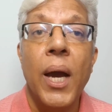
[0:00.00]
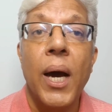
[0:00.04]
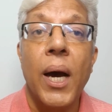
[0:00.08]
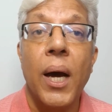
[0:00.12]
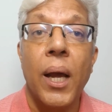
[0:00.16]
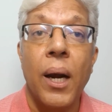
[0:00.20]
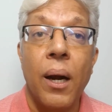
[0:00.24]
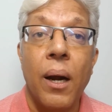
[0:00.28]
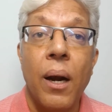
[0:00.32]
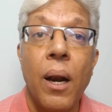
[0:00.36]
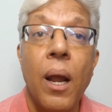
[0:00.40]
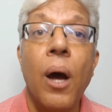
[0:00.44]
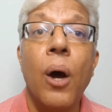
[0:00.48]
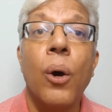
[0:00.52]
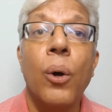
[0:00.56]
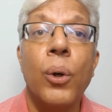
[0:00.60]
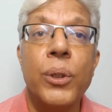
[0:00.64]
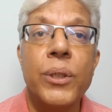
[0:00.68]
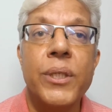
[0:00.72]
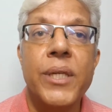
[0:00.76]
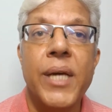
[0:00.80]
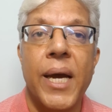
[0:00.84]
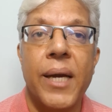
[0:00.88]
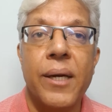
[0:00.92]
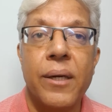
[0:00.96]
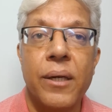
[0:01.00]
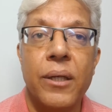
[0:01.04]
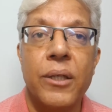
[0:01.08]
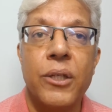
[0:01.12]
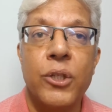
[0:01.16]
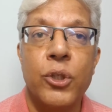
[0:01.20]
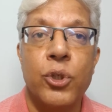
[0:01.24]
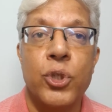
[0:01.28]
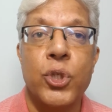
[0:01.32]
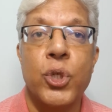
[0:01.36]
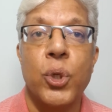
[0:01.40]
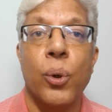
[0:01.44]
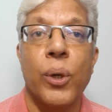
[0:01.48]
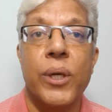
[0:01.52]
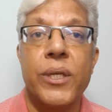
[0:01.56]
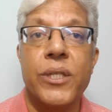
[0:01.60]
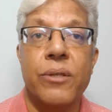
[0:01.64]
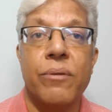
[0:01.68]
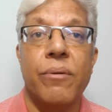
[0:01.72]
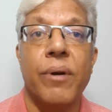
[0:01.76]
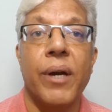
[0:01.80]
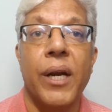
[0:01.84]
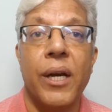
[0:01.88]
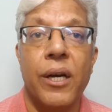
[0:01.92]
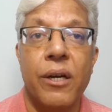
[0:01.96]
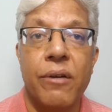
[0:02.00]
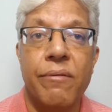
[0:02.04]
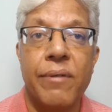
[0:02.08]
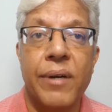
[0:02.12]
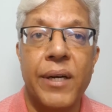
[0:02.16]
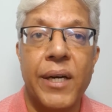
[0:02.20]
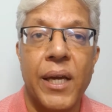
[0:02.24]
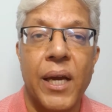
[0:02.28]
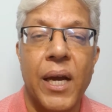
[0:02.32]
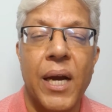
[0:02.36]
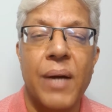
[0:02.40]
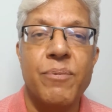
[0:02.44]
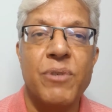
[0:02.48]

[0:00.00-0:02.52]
allow Daniil to show his creativity.